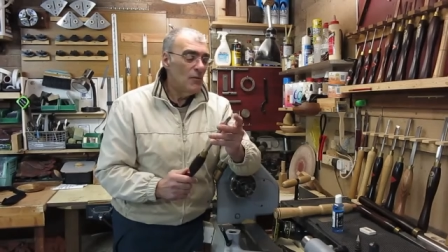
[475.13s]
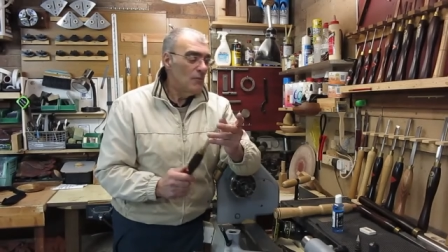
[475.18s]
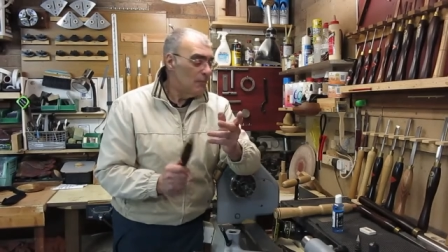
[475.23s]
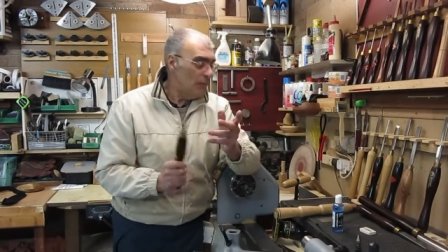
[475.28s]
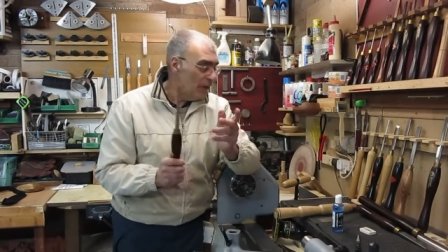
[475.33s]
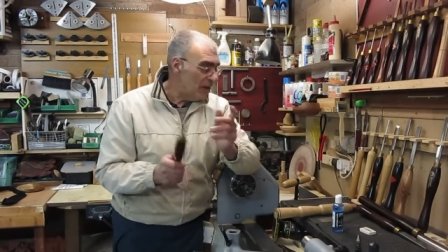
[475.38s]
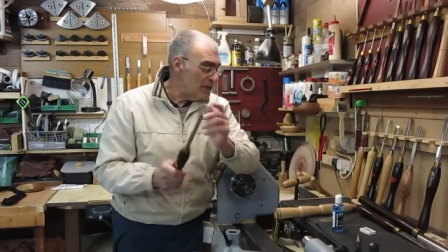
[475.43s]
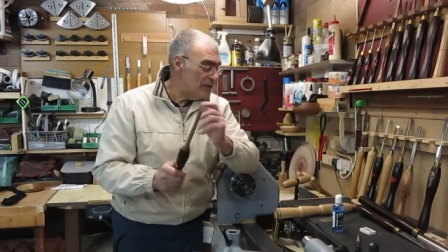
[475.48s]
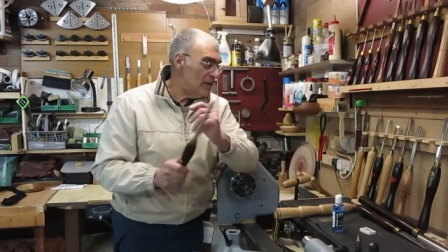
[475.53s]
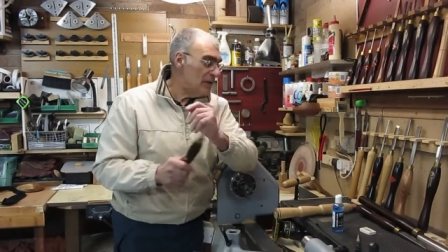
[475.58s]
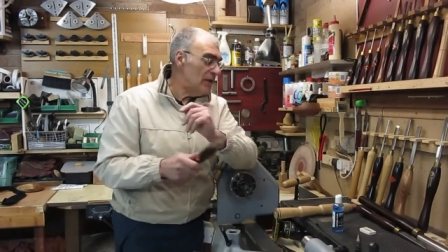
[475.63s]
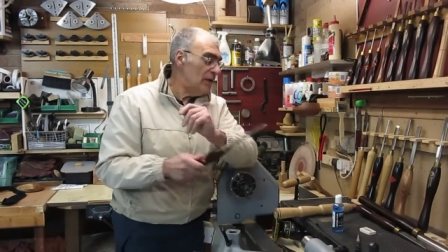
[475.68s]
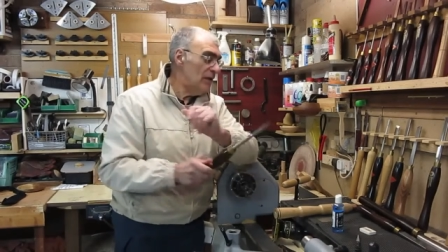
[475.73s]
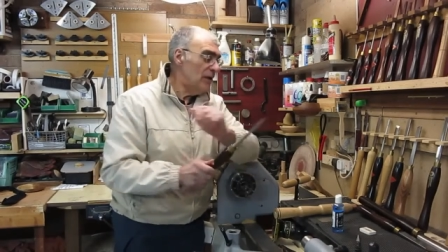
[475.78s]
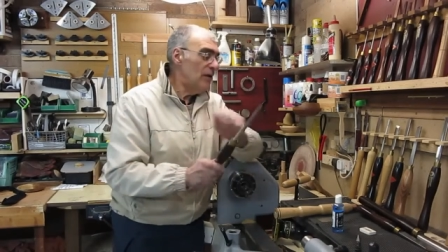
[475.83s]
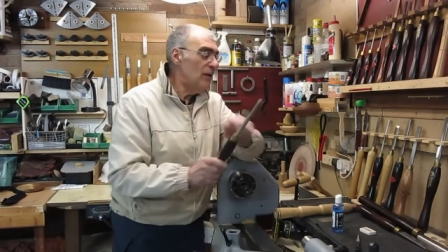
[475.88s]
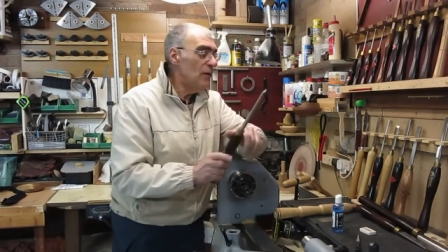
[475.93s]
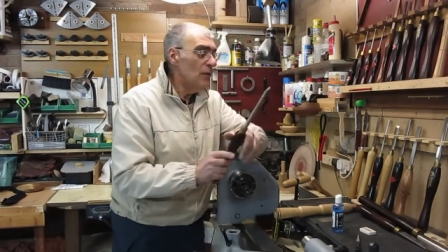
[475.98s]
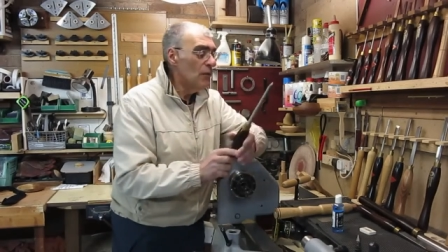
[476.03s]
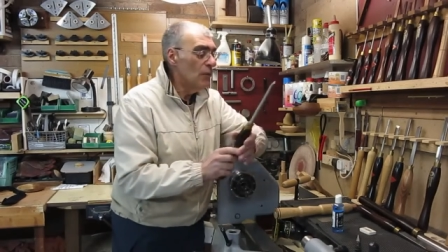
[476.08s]

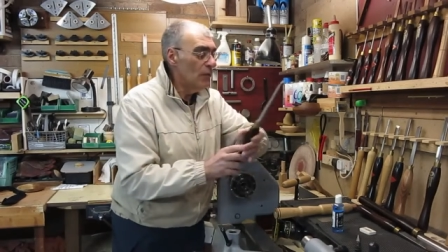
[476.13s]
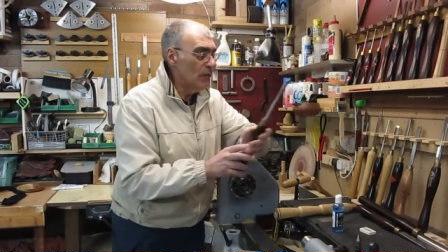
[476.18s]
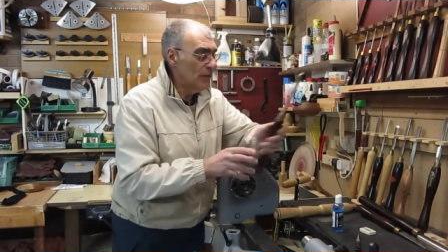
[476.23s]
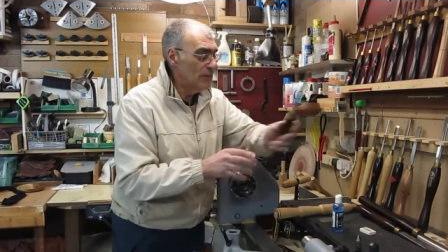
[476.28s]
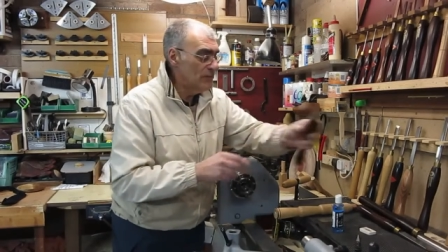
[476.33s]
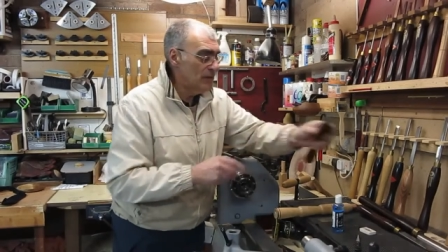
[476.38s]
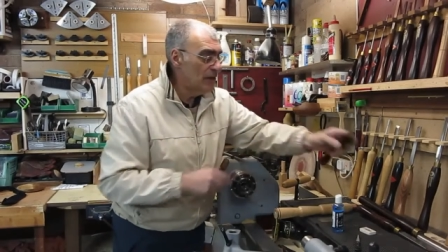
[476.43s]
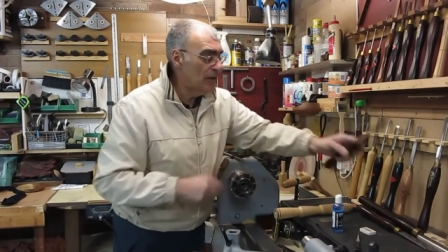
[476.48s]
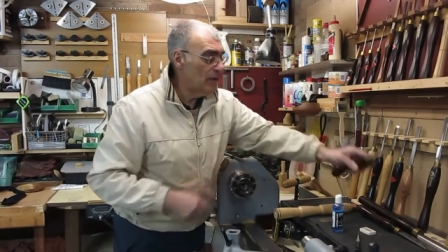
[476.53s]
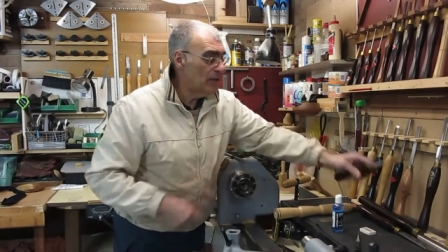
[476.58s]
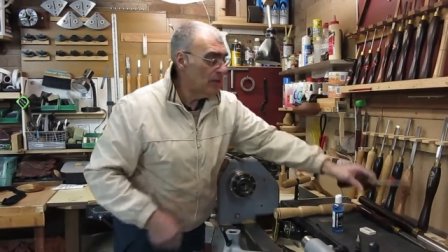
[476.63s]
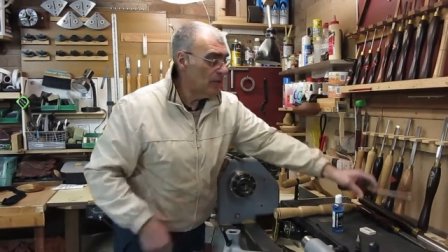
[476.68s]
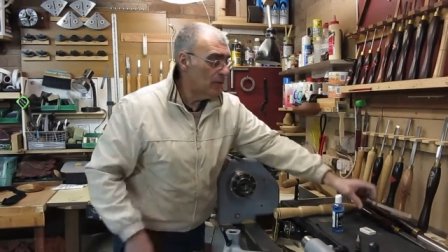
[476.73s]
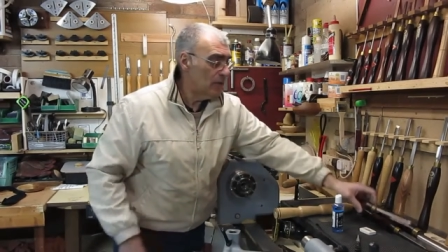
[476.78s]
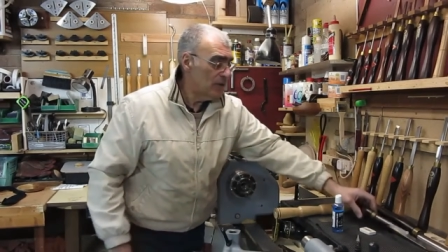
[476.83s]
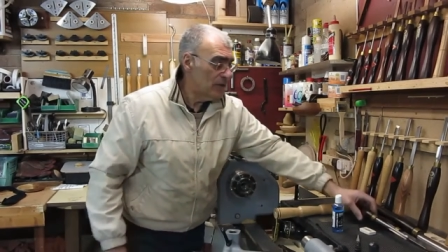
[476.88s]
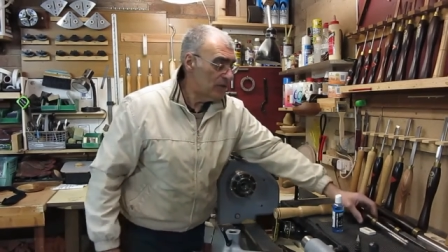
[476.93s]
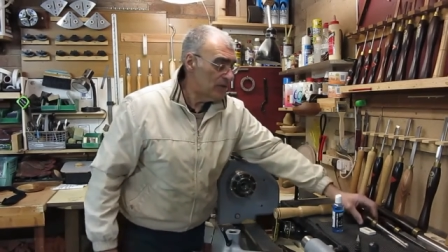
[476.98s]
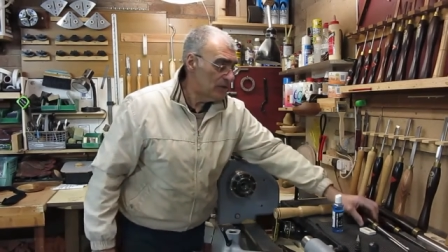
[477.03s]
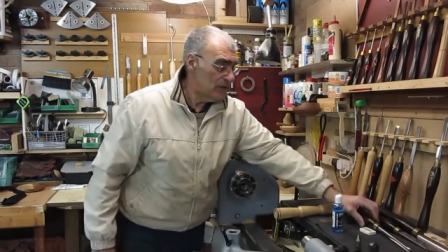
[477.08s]
Basically, what I'm telling you
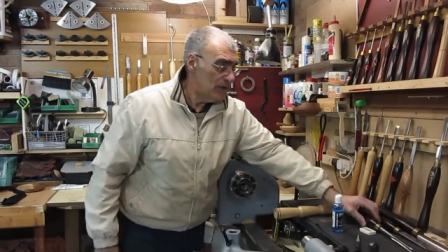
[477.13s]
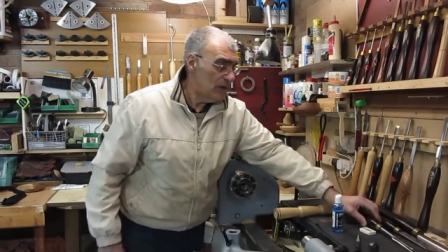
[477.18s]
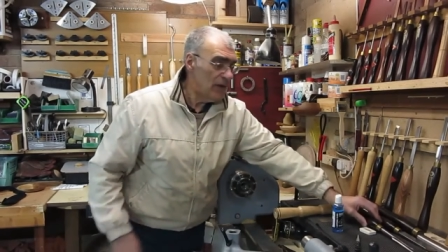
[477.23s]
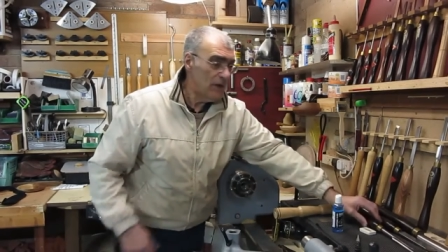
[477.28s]
is,